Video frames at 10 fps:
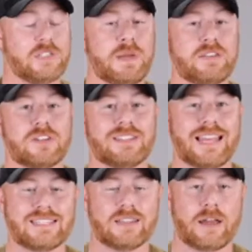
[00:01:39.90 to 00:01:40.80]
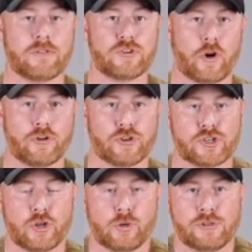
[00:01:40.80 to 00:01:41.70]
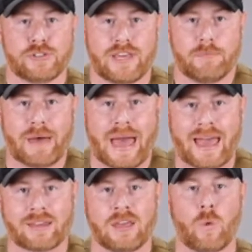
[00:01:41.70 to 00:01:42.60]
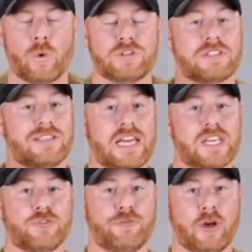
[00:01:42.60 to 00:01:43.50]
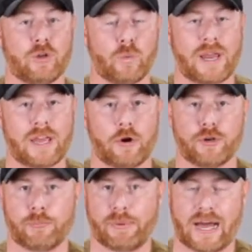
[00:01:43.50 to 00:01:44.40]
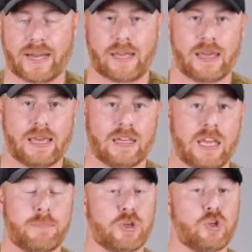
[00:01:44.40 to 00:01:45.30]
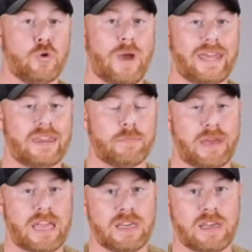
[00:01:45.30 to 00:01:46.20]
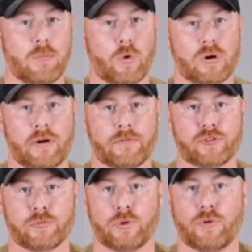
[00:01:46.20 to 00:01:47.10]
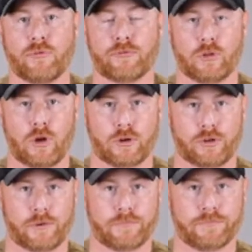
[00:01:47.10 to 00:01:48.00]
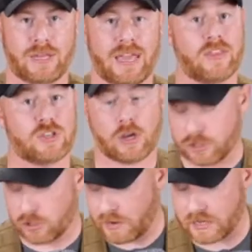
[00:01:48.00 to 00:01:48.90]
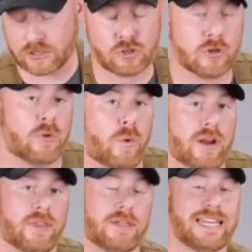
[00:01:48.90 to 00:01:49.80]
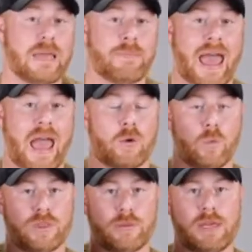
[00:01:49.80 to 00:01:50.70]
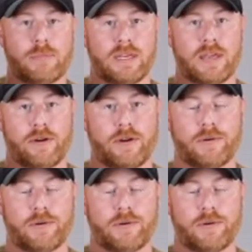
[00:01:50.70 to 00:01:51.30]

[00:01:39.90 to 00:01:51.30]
means there's less leverage on your shoulders and back, which is less felt weight on your body, keeping you and the baby more comfortable for longer. This also means that you can wear the day pack with the baby carrier.